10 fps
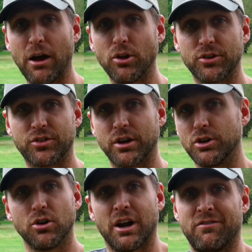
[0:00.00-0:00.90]
all of a sudden
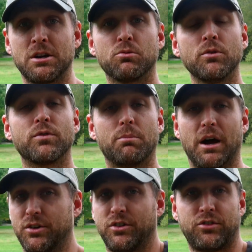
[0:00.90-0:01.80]
you don't have any room for
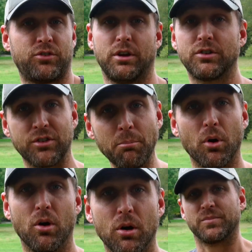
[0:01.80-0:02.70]
bucks. It's
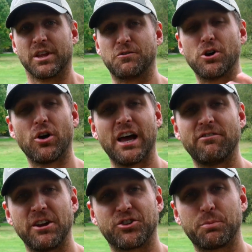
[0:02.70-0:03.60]
simple. If you don't have
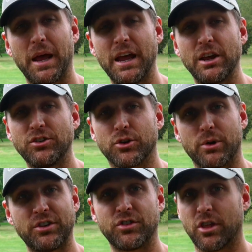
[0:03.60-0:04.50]
any space, the
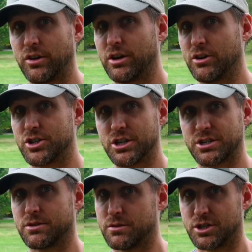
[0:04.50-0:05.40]
rest of the deer
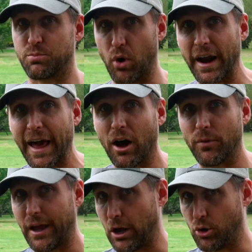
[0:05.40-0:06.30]
just spread out.
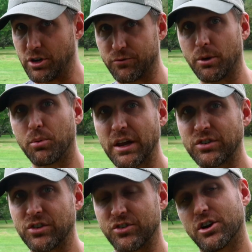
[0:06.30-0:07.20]
They go different
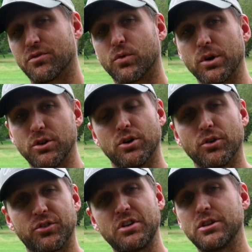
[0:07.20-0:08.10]
places. Therefore, you
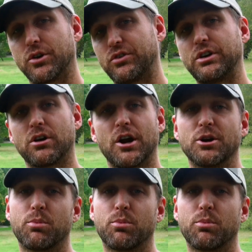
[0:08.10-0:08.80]
don't see those deer on your